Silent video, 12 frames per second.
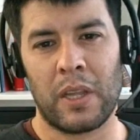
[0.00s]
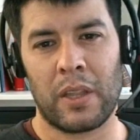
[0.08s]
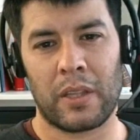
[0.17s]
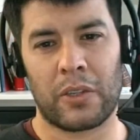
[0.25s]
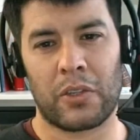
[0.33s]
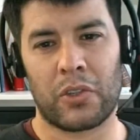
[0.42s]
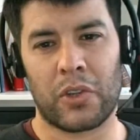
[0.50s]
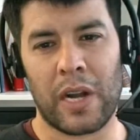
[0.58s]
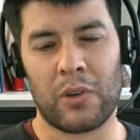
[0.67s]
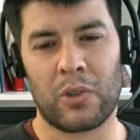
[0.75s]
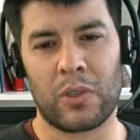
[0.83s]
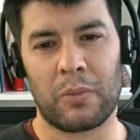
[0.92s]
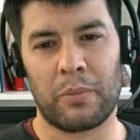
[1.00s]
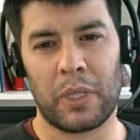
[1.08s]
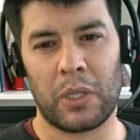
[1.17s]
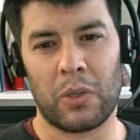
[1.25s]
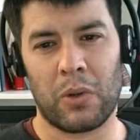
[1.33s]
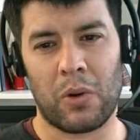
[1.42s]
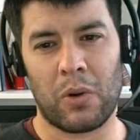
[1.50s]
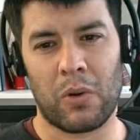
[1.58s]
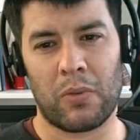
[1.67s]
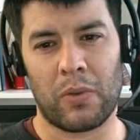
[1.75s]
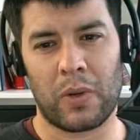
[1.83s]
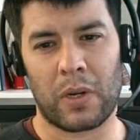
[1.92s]
that drowned me
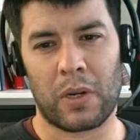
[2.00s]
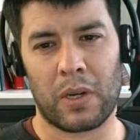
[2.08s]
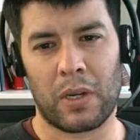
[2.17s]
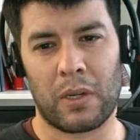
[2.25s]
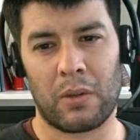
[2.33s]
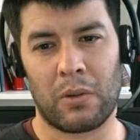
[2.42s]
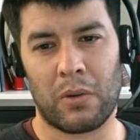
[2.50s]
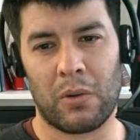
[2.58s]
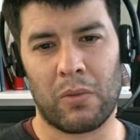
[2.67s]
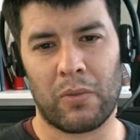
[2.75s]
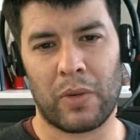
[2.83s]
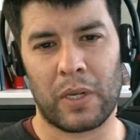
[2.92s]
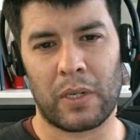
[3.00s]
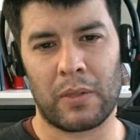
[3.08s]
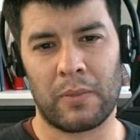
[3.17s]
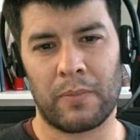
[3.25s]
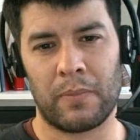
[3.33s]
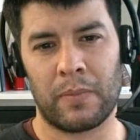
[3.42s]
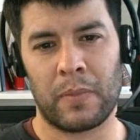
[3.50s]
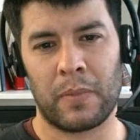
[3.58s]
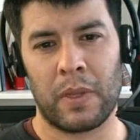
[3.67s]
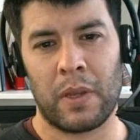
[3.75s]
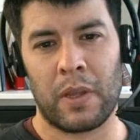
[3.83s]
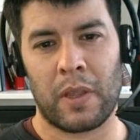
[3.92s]
over and over.
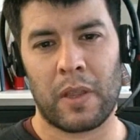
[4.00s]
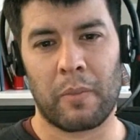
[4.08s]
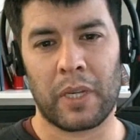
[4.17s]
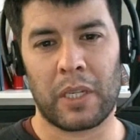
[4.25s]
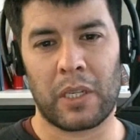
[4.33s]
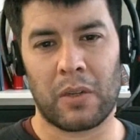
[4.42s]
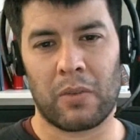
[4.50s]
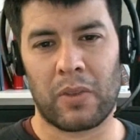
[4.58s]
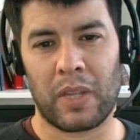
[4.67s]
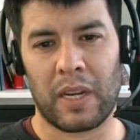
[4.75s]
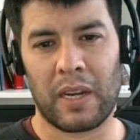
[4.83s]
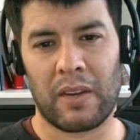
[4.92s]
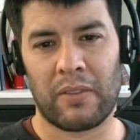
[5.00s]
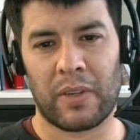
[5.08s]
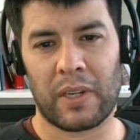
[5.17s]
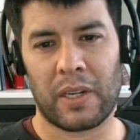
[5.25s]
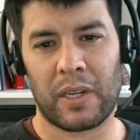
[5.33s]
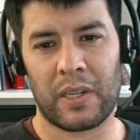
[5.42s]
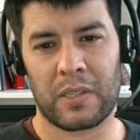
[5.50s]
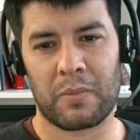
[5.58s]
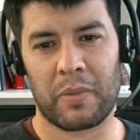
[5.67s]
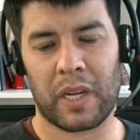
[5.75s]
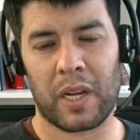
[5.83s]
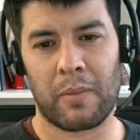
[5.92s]
The body of the lover has
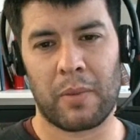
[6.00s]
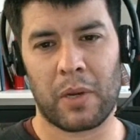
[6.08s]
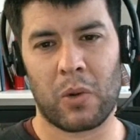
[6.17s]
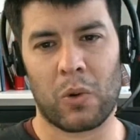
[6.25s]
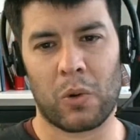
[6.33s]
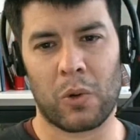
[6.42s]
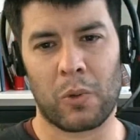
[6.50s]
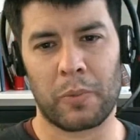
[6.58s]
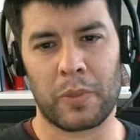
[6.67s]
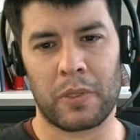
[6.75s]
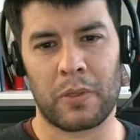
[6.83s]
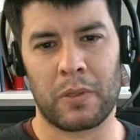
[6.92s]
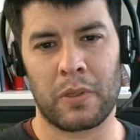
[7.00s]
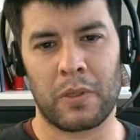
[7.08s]
become a corpse,